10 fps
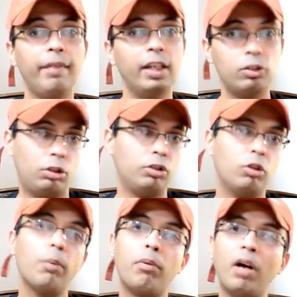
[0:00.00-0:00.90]
It's also
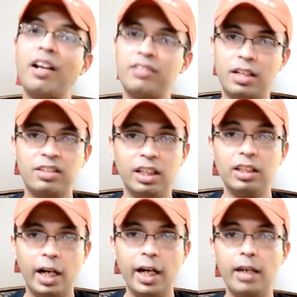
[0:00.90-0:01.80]
the processing
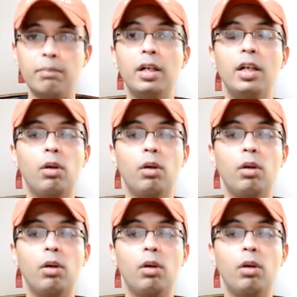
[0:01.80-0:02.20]
time.